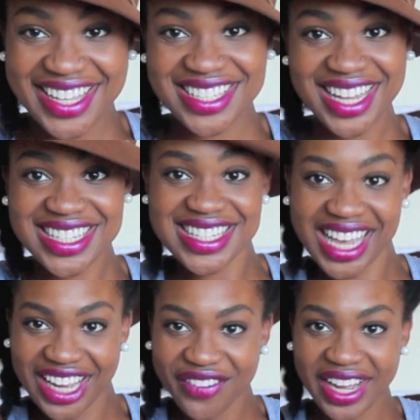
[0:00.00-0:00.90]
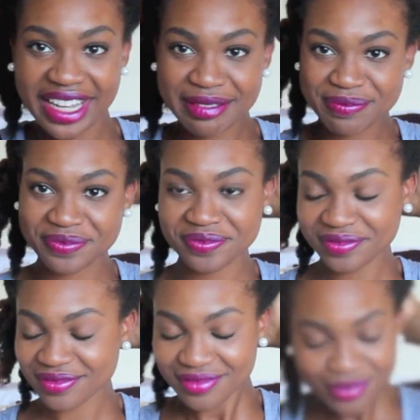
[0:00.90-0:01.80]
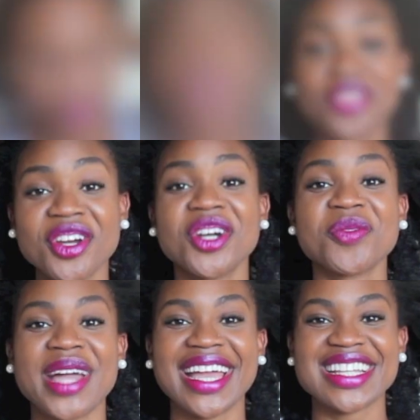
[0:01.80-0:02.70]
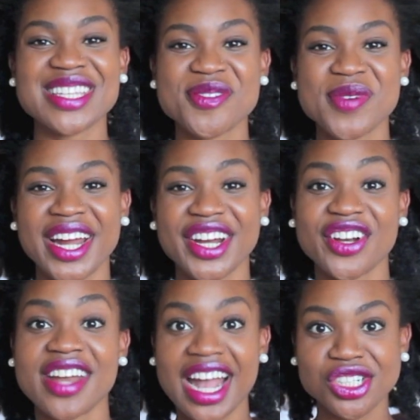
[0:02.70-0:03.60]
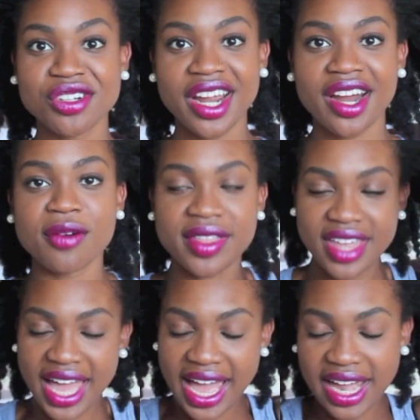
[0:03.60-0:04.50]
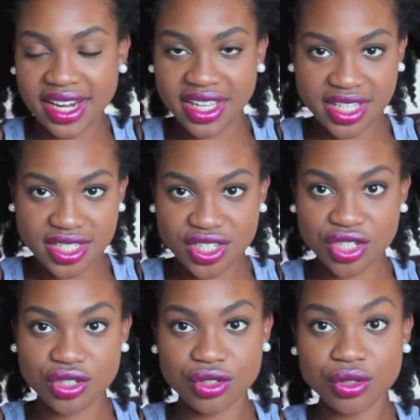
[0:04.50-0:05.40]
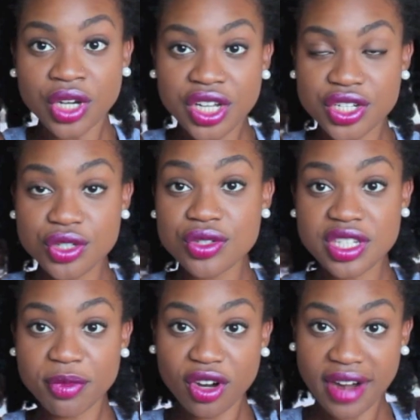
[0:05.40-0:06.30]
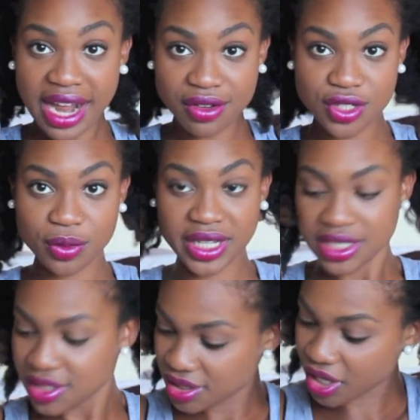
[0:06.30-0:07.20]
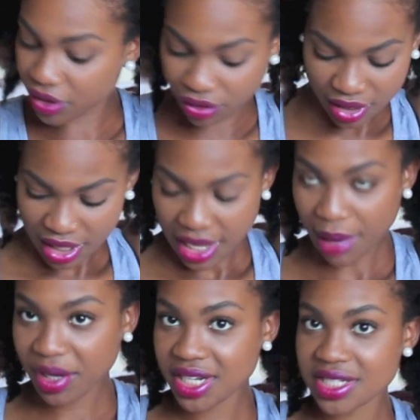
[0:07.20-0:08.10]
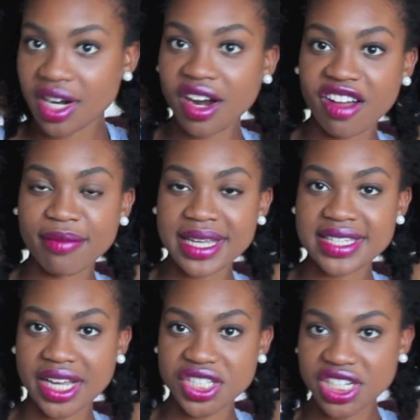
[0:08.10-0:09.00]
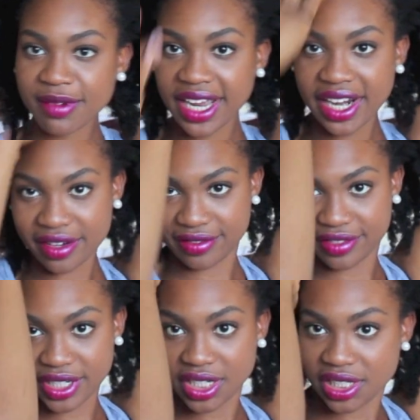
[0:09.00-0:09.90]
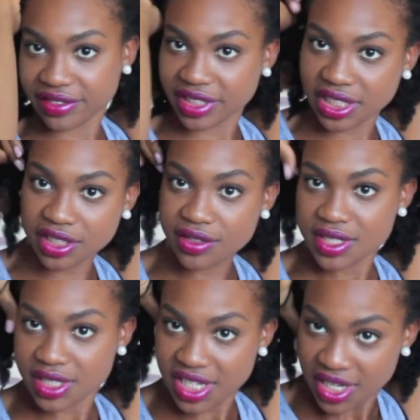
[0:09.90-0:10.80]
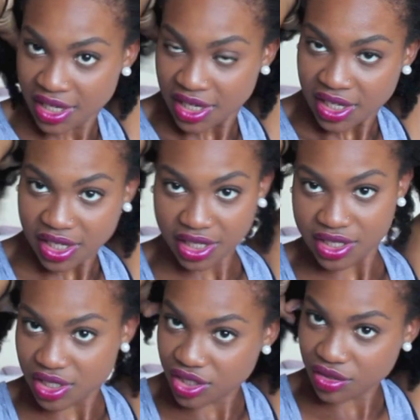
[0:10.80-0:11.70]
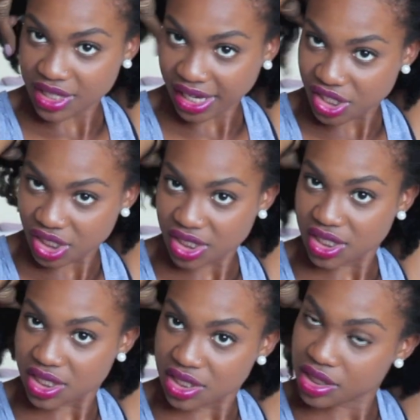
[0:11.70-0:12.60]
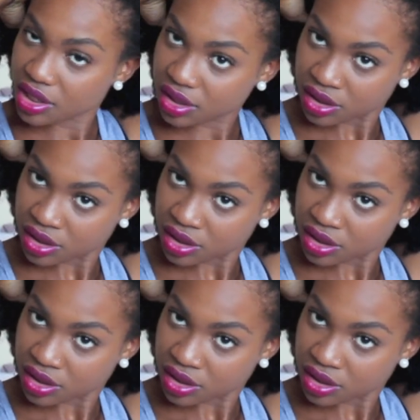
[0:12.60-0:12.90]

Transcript: So that's the second way. The third way to wear your natural hair with a hat is to do some crown twists. So I'm going to start off by sectioning my hair really loosely into 2 sections.